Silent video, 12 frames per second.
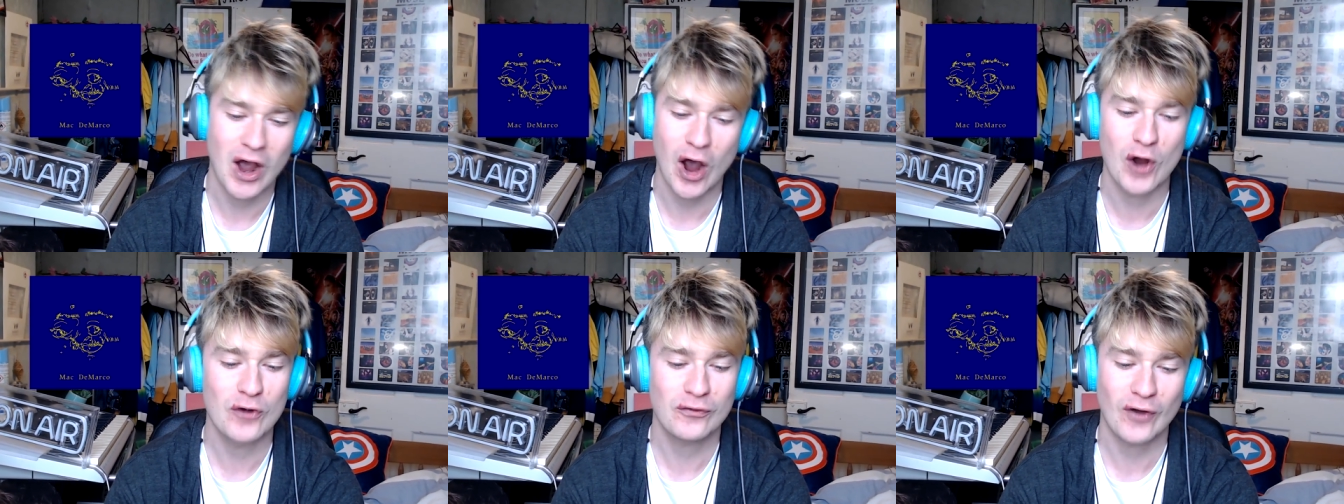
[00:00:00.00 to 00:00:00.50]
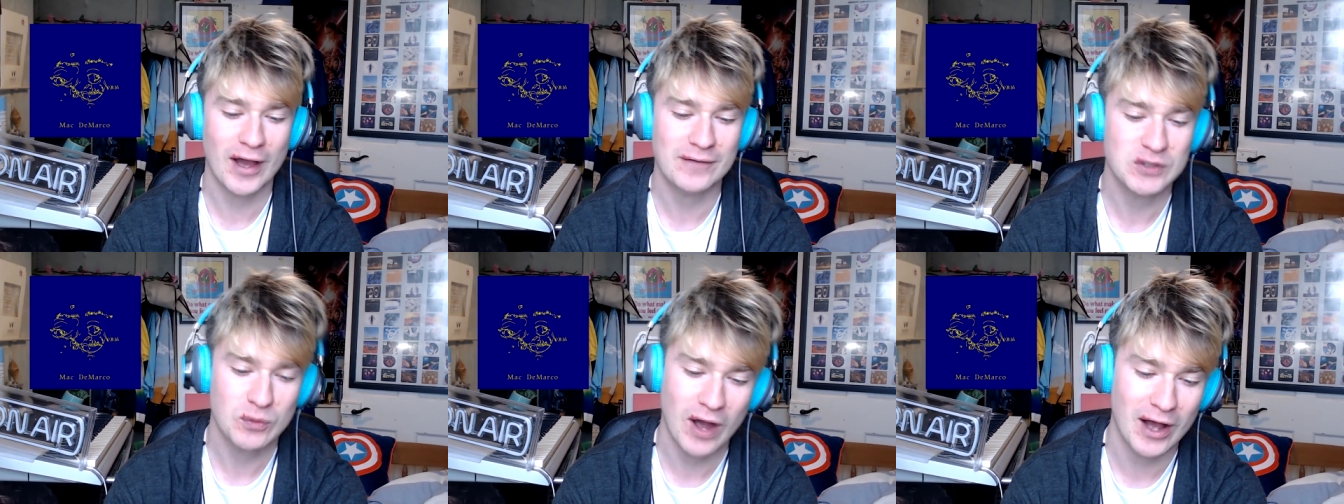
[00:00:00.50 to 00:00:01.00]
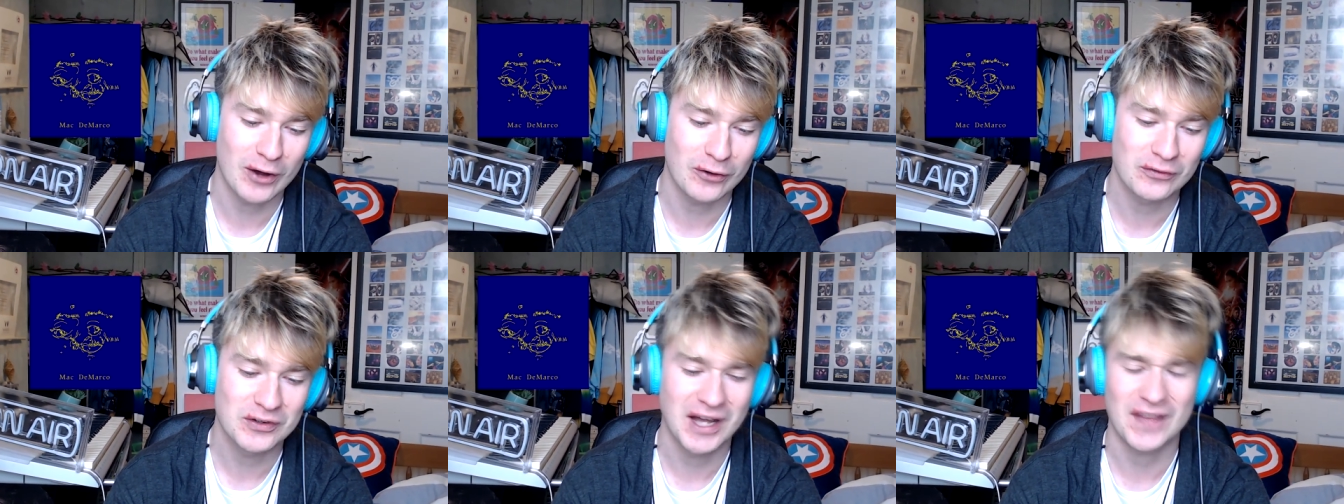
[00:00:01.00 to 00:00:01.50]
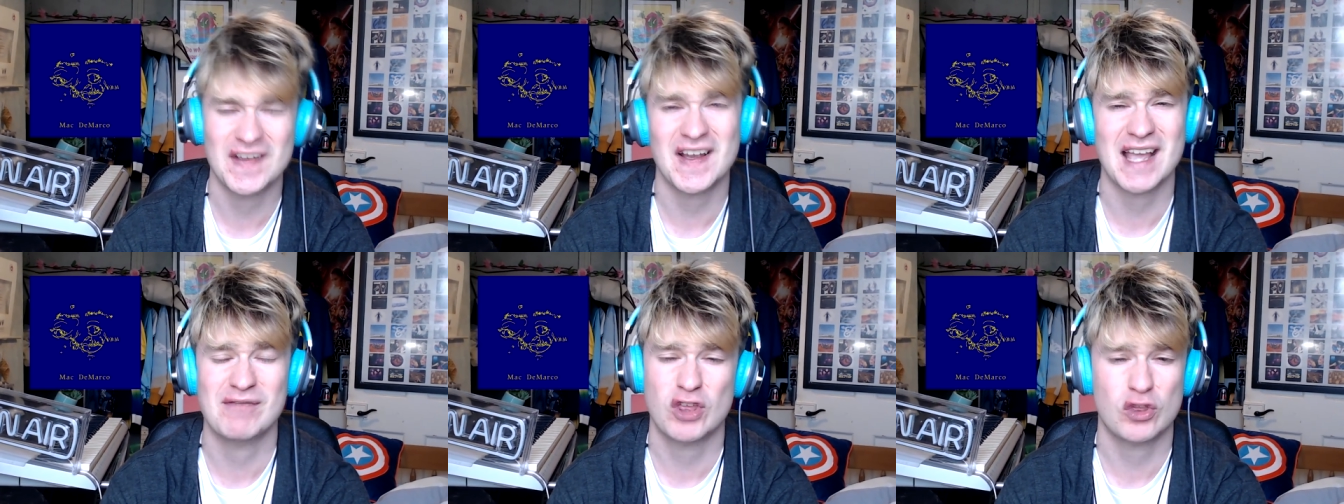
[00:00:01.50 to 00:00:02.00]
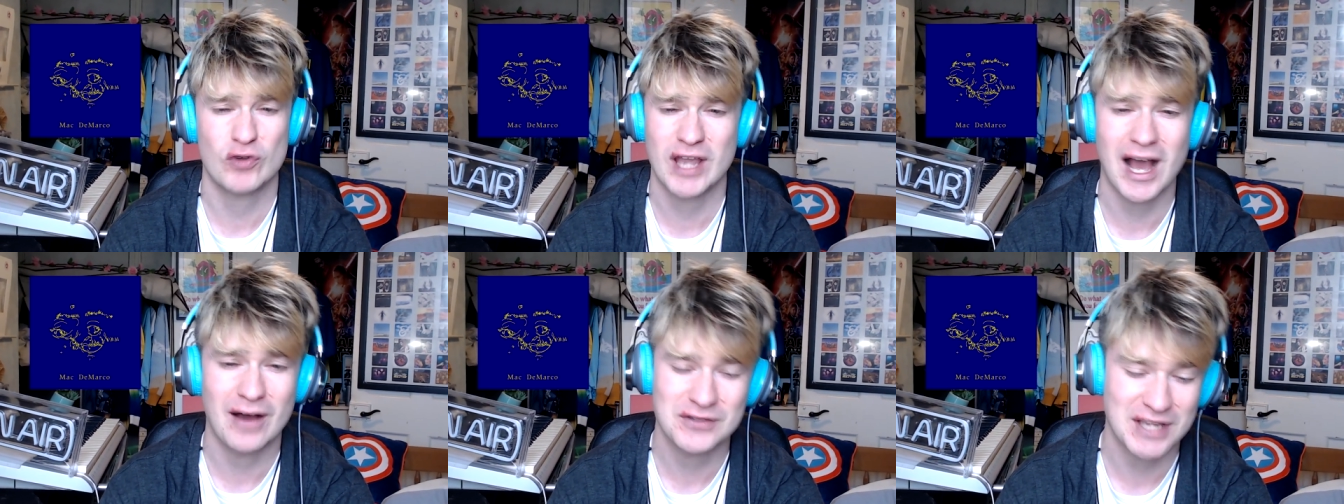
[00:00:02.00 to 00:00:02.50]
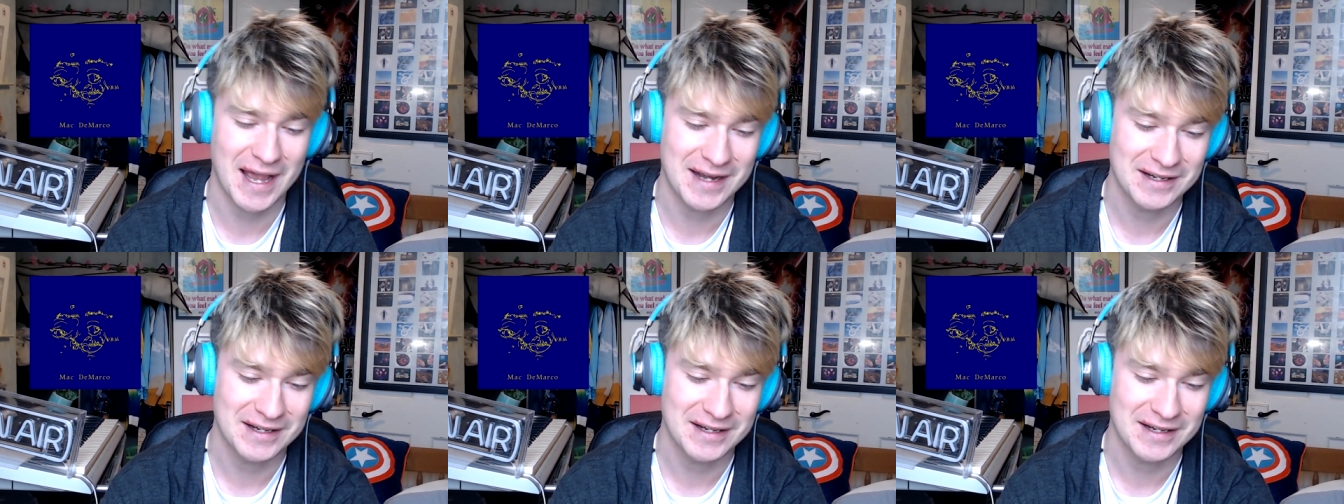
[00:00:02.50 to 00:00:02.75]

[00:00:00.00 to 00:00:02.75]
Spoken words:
05, 12, I think I gave a 3 out of 10.